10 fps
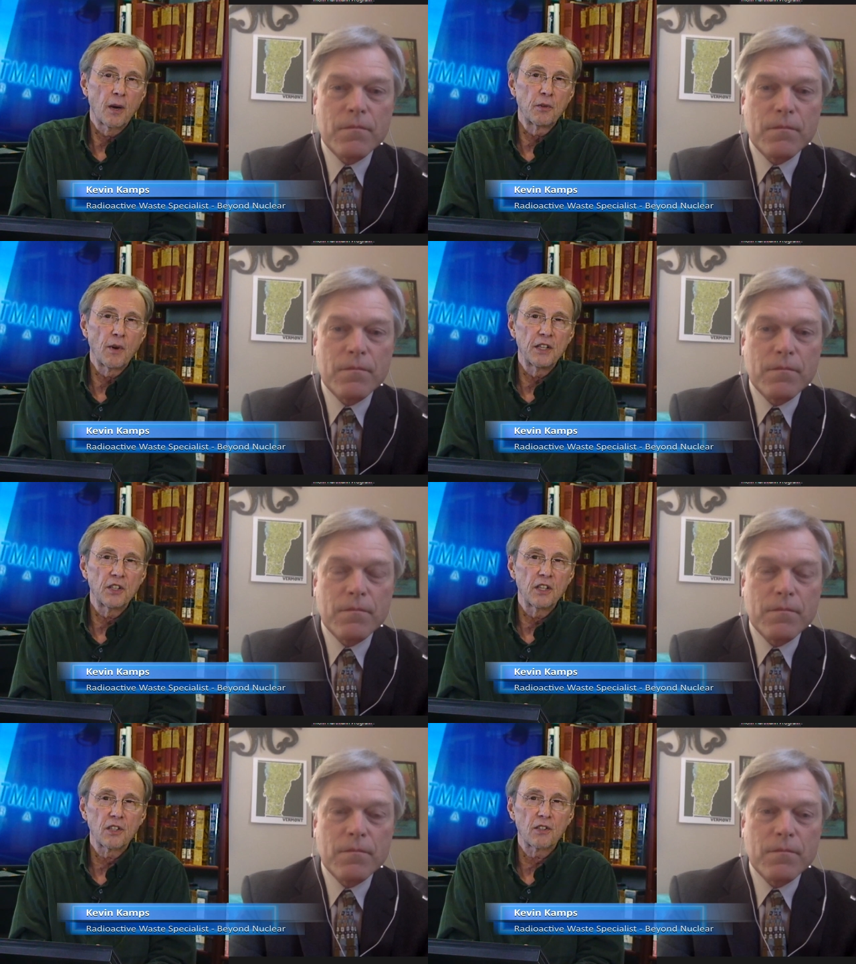Speaker 1: rods
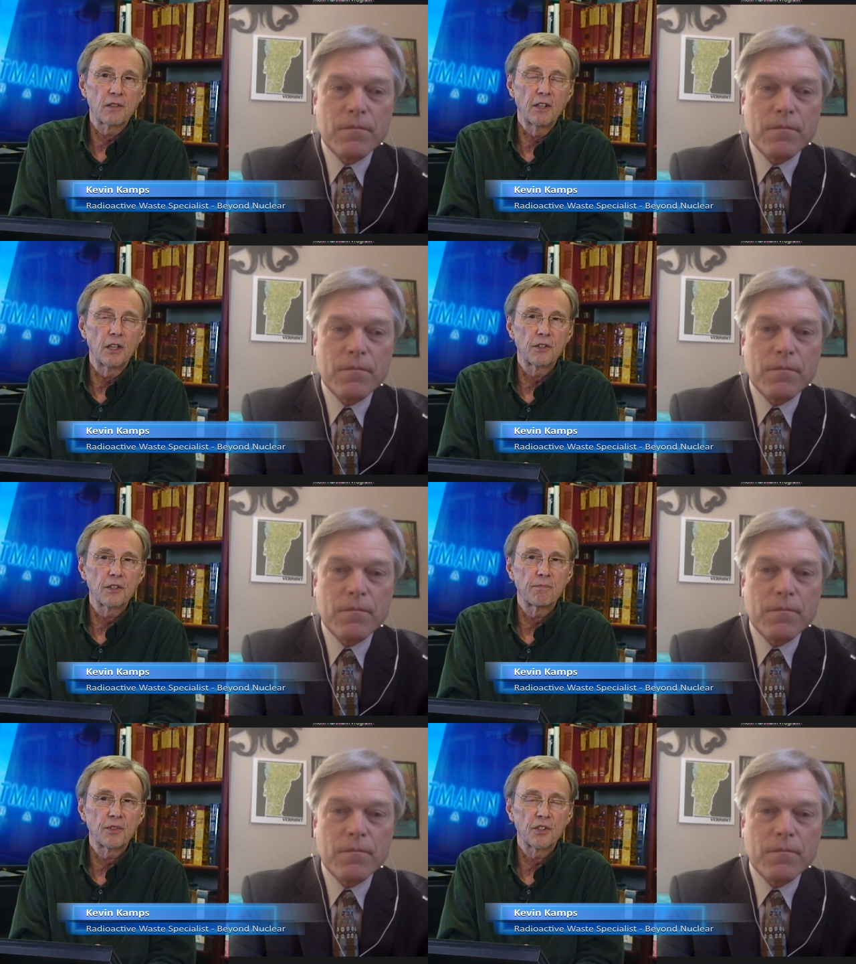in to, you know,
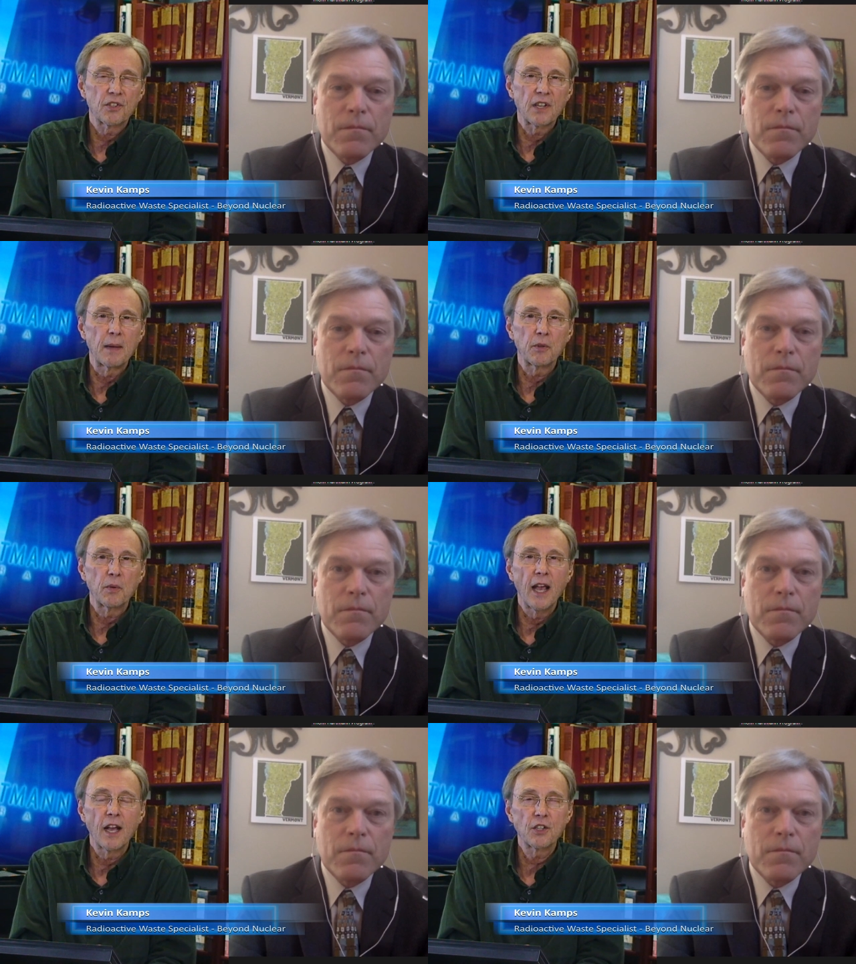to stop the
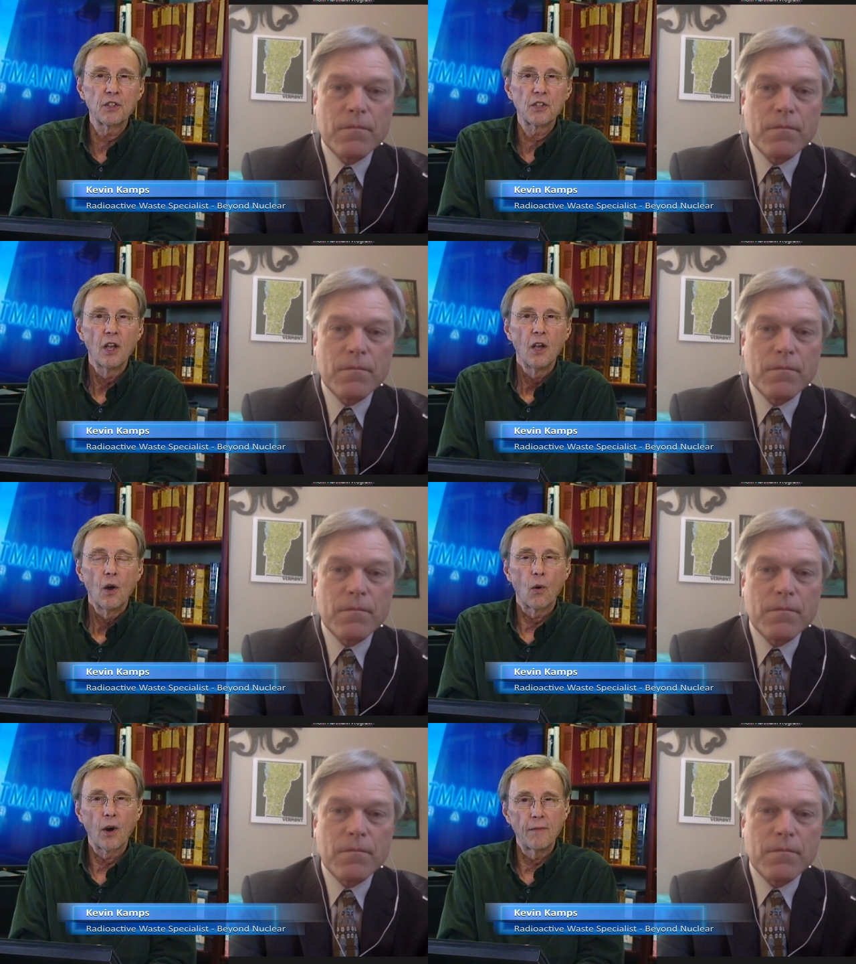reactions,
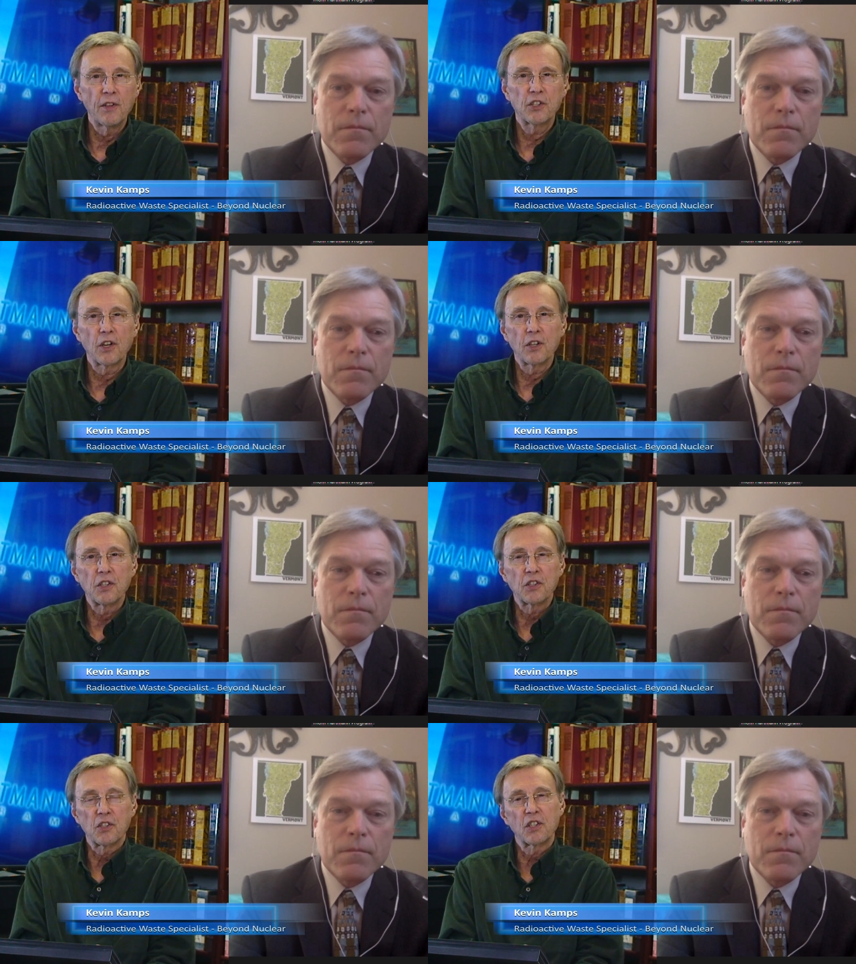or have they started
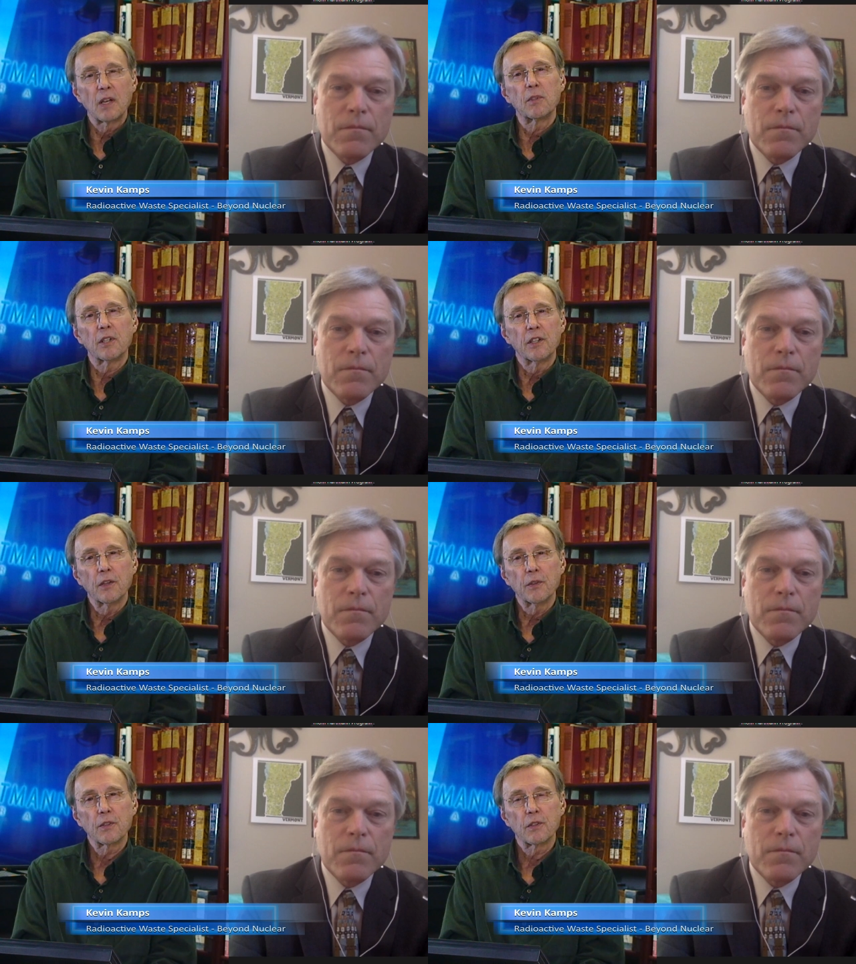disassembling
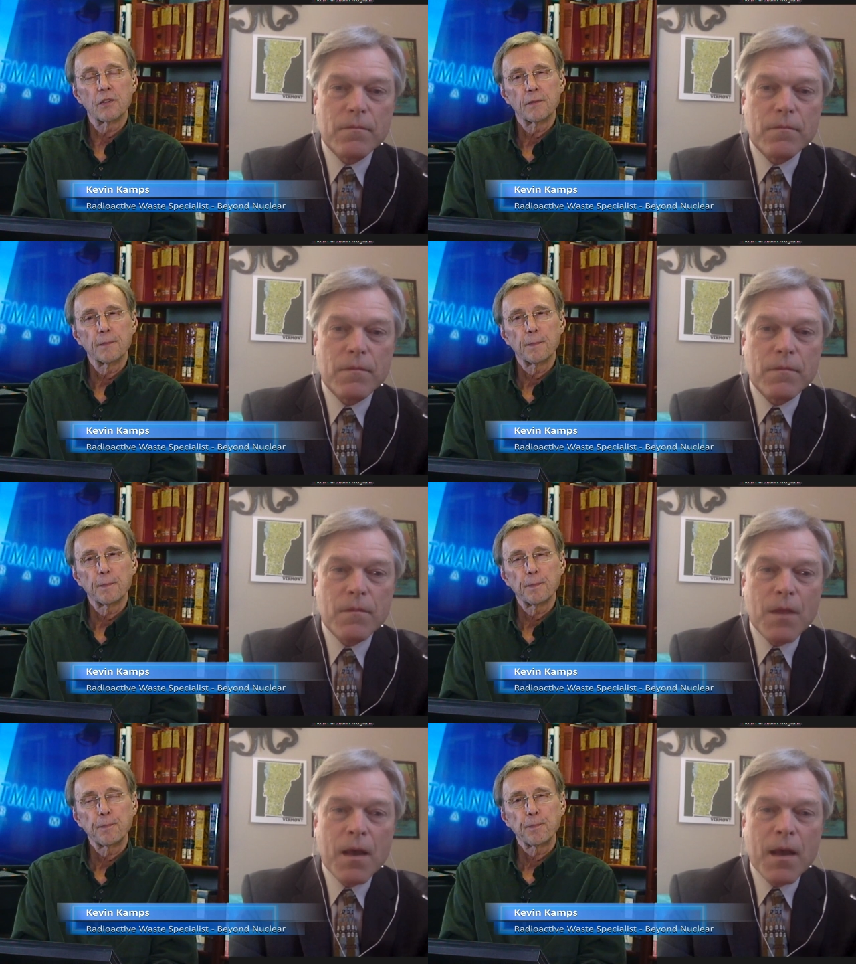those?
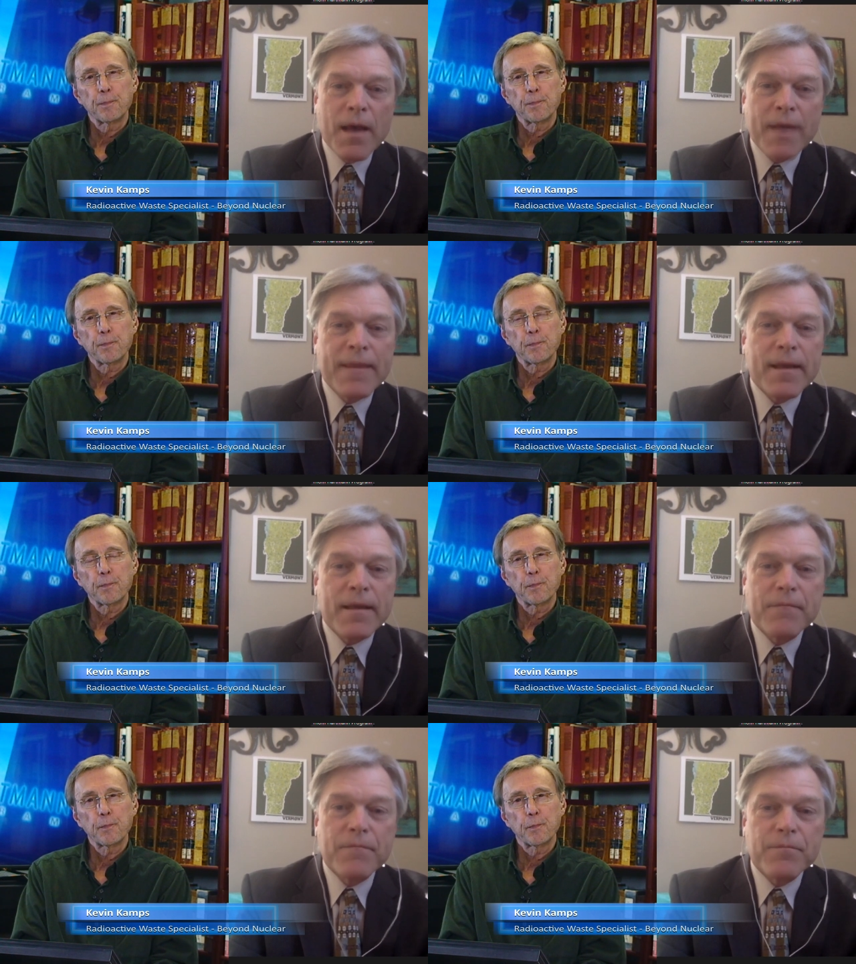
Speaker 2: I think,
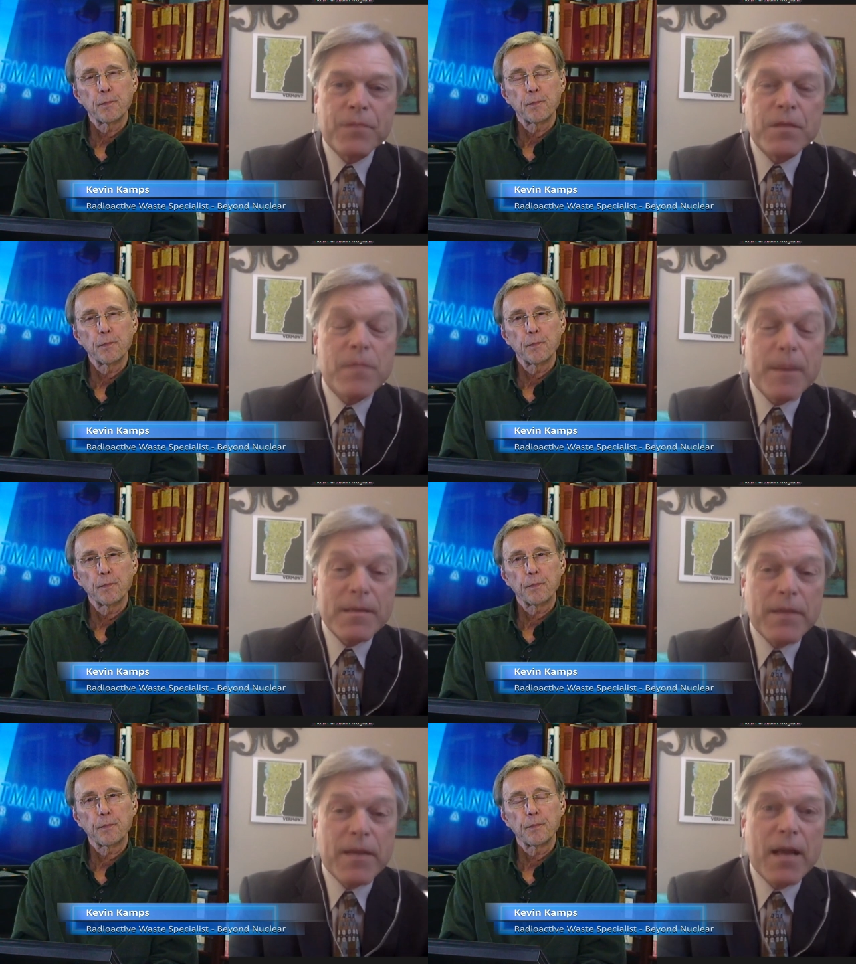to the best of my
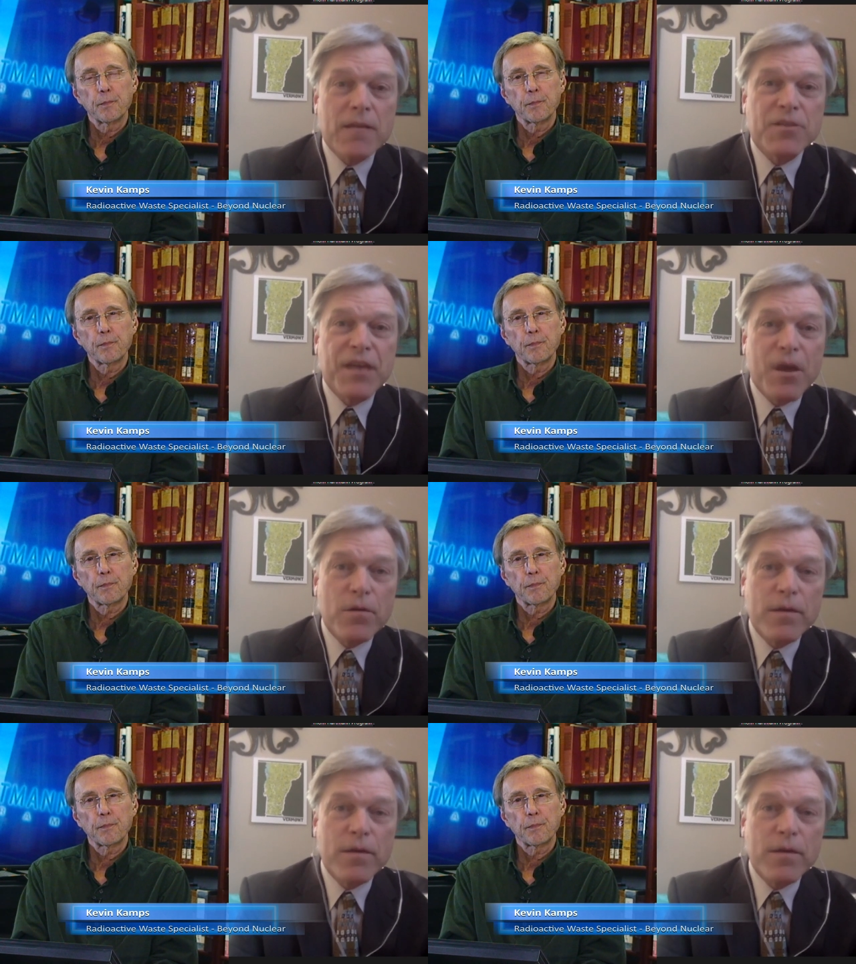knowledge, the only